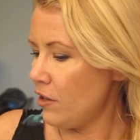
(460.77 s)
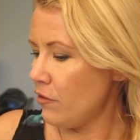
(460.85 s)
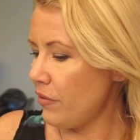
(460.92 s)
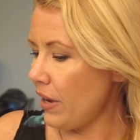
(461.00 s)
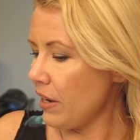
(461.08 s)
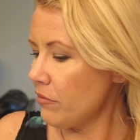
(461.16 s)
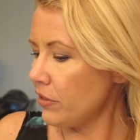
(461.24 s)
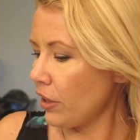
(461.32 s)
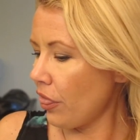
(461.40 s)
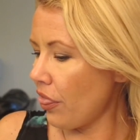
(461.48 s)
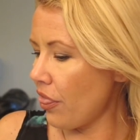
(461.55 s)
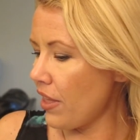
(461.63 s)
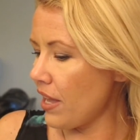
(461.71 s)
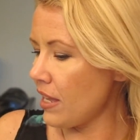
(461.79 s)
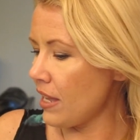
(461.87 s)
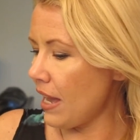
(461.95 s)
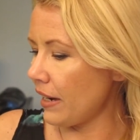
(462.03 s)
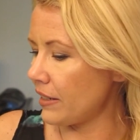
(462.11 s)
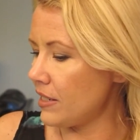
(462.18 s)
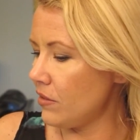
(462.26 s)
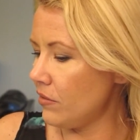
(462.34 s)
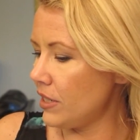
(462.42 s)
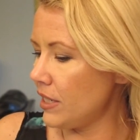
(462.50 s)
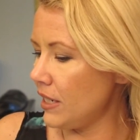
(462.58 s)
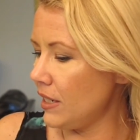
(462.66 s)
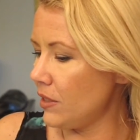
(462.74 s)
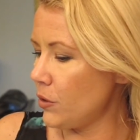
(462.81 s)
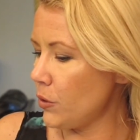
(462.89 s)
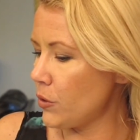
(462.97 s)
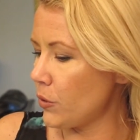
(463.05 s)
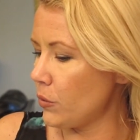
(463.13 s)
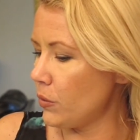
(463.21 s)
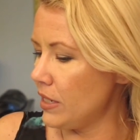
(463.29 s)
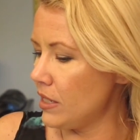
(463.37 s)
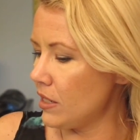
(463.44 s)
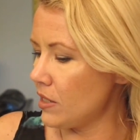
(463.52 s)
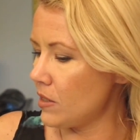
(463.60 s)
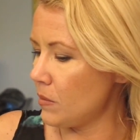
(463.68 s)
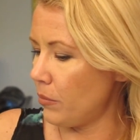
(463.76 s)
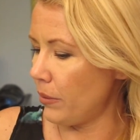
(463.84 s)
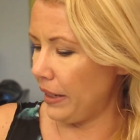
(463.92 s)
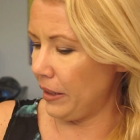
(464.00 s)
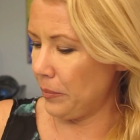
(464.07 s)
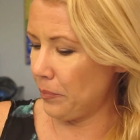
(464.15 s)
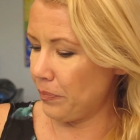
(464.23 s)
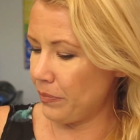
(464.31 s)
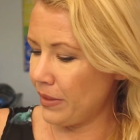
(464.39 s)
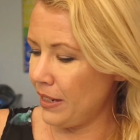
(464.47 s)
Favorite thing, activity to do in the spring?